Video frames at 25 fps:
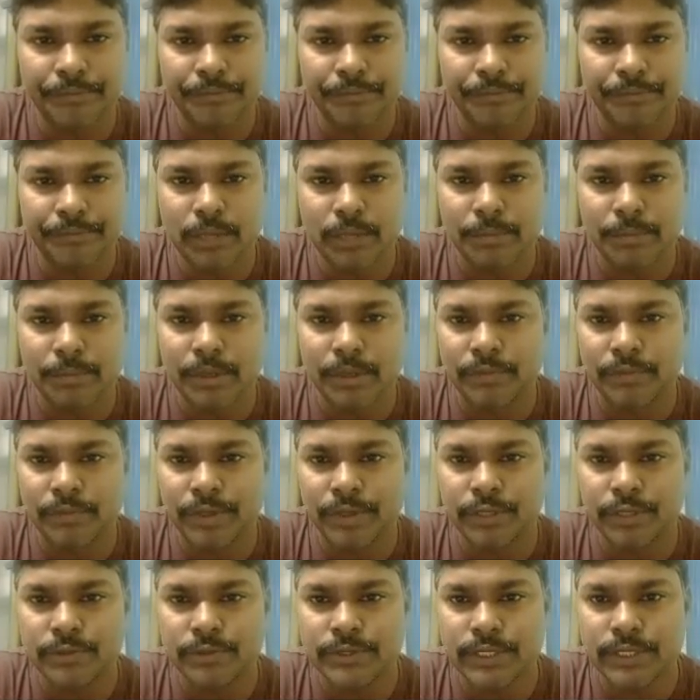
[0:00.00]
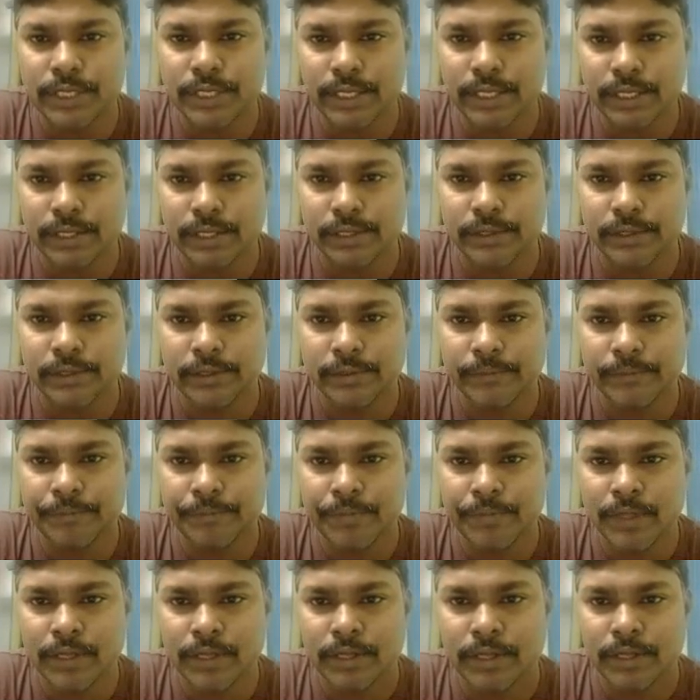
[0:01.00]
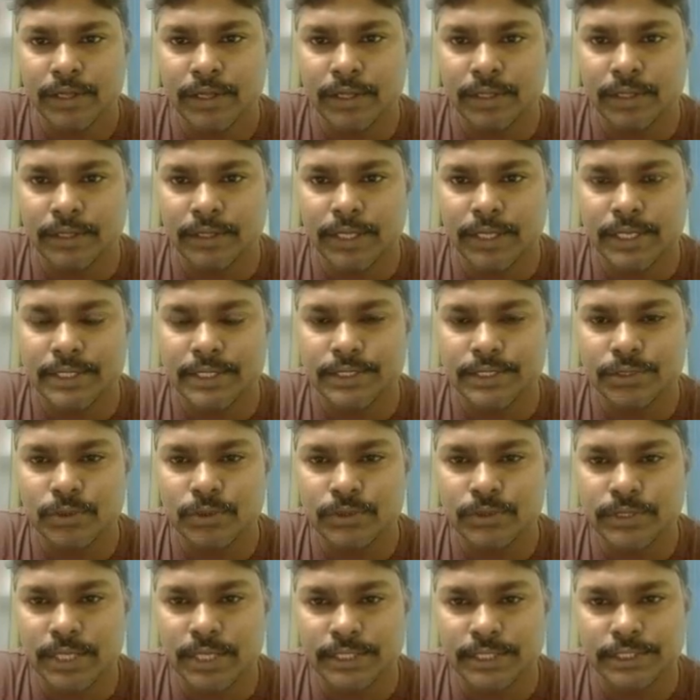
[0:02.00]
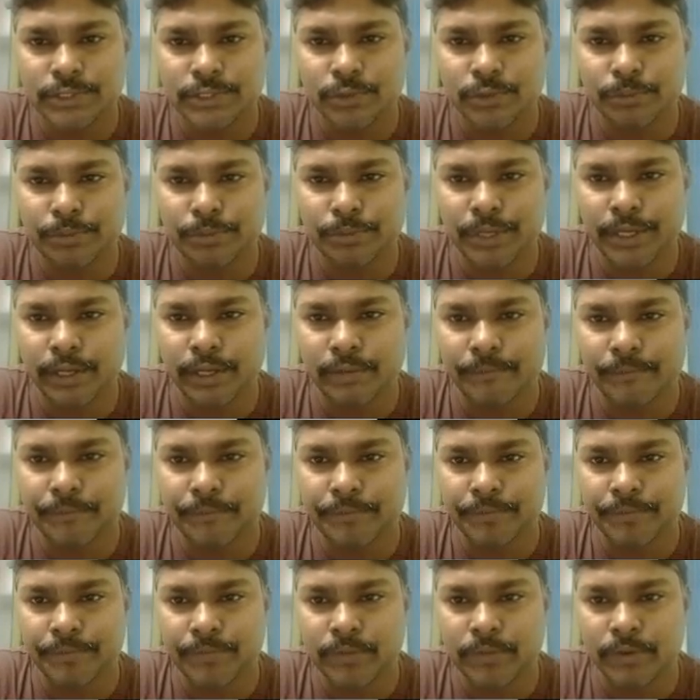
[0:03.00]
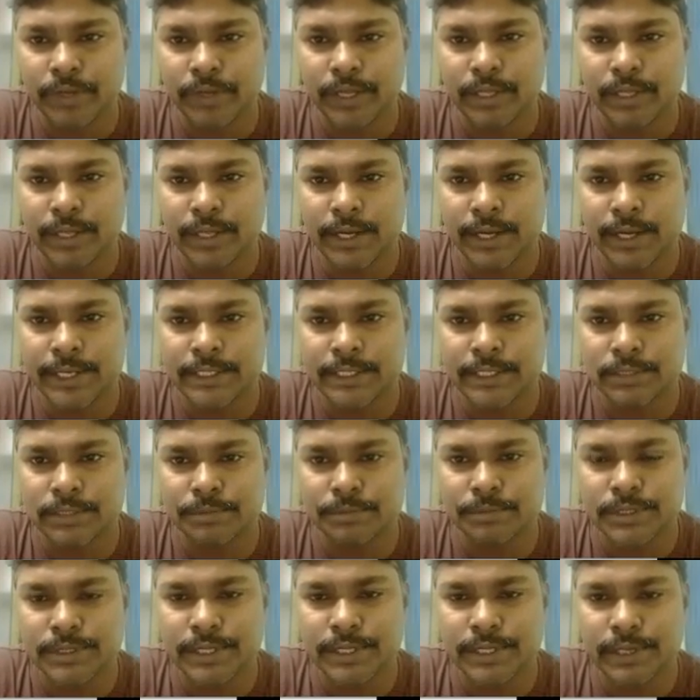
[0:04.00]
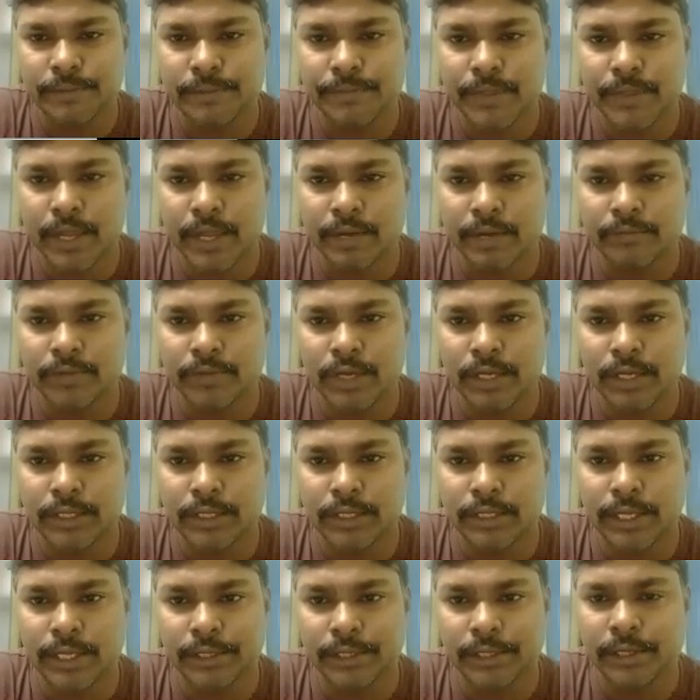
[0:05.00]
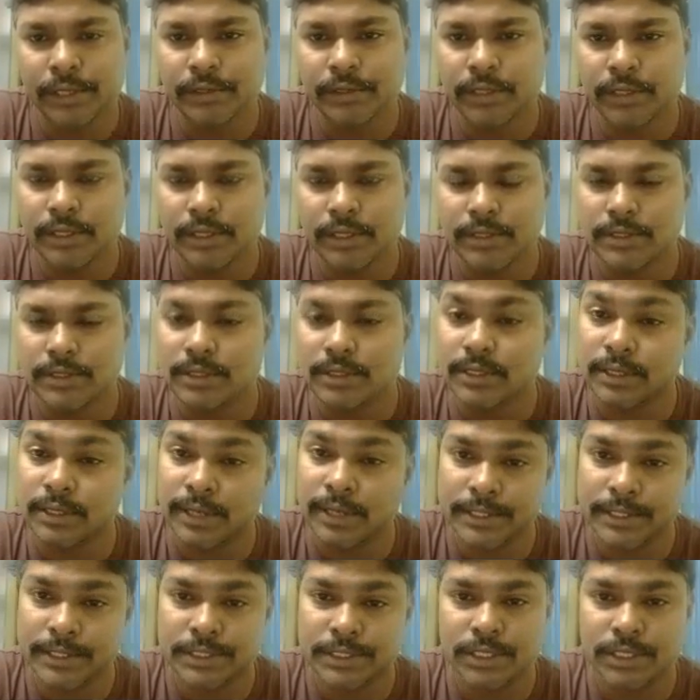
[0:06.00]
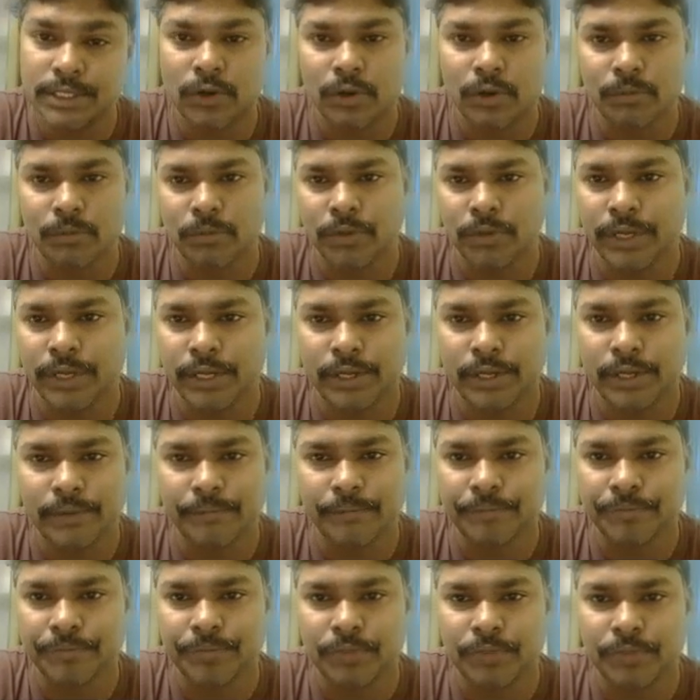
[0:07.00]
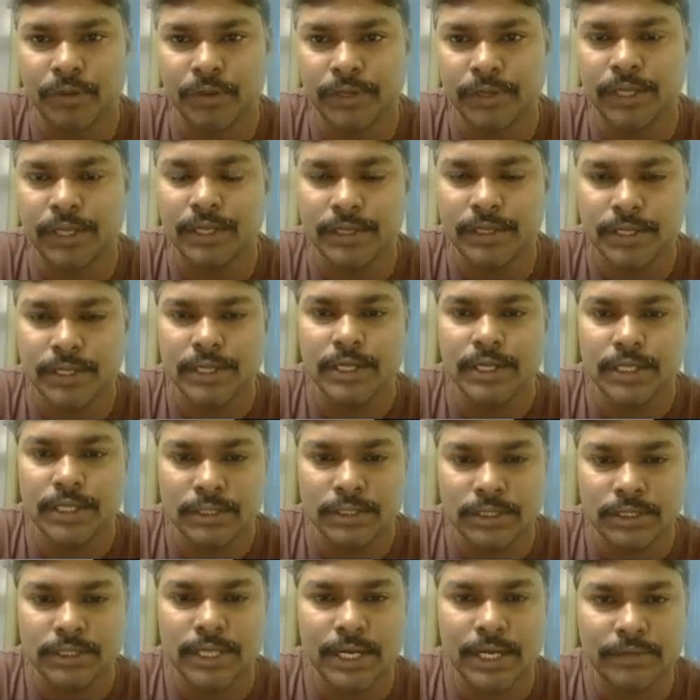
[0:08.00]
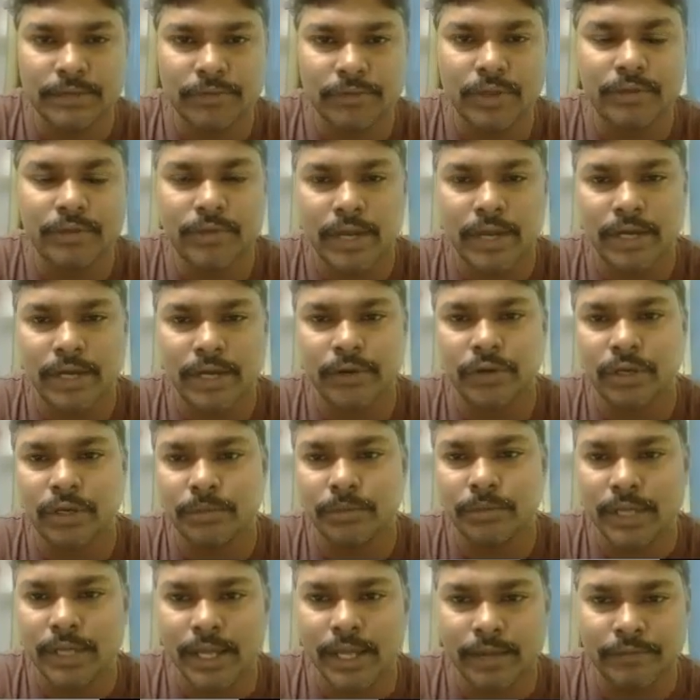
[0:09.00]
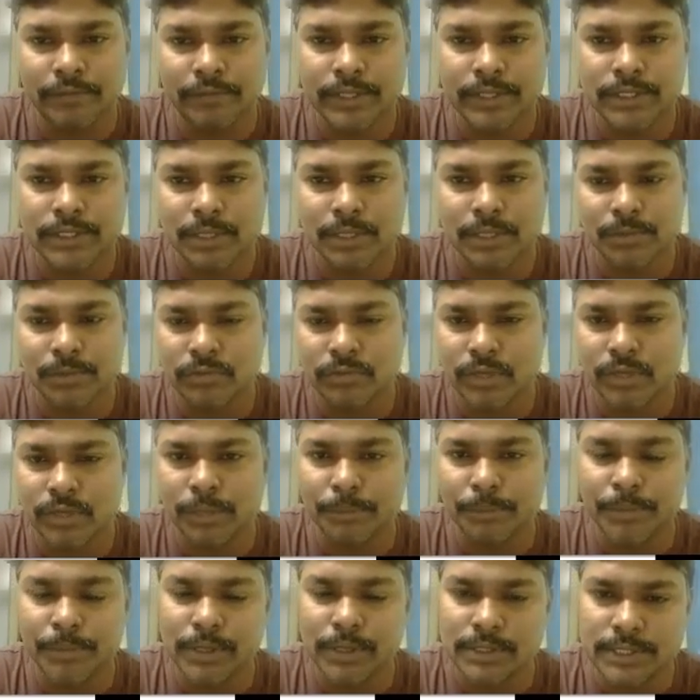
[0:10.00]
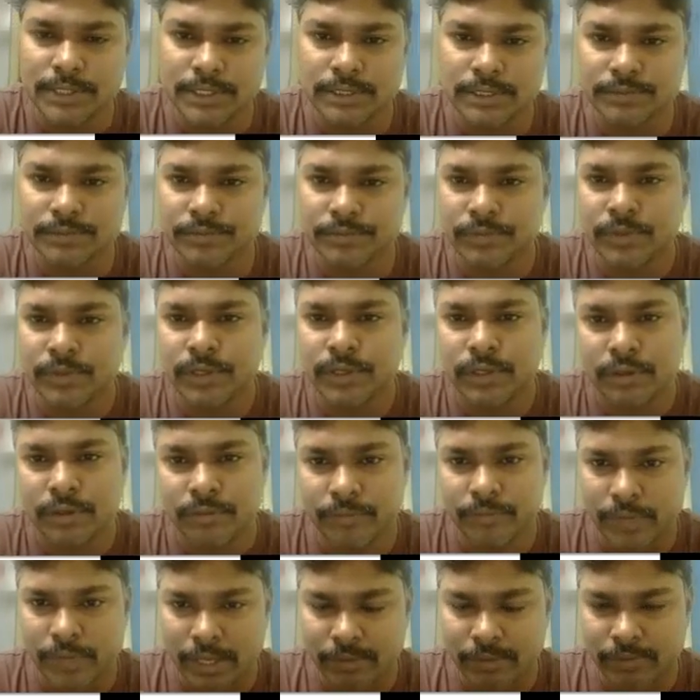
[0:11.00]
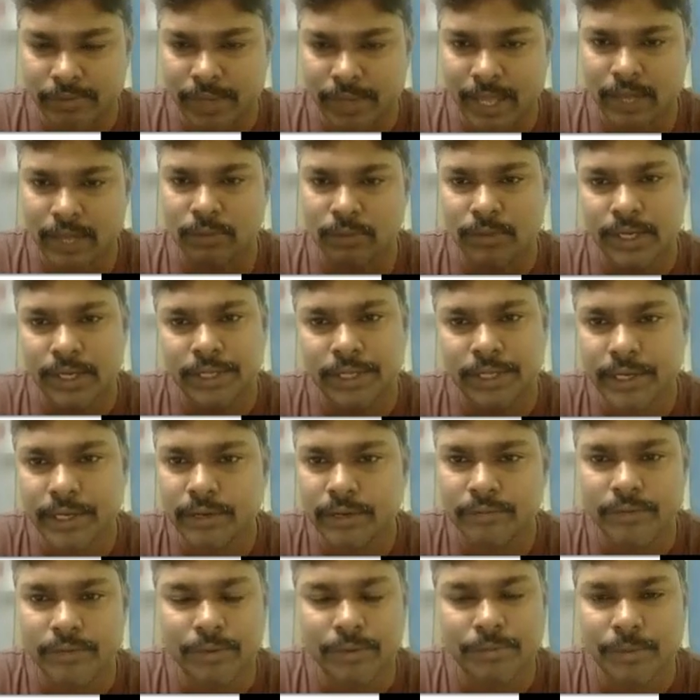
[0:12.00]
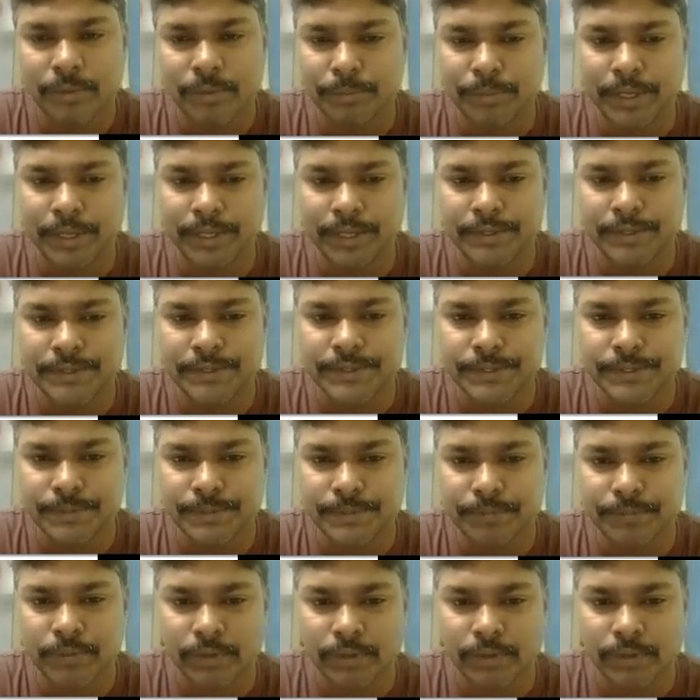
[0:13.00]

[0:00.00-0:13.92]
Okay, but when you see here, there is no successive peak. Okay, it is missing, and we are taking the next harmonic. Okay, so that way we are going to be having some of the impulses we have calculated from the peaks.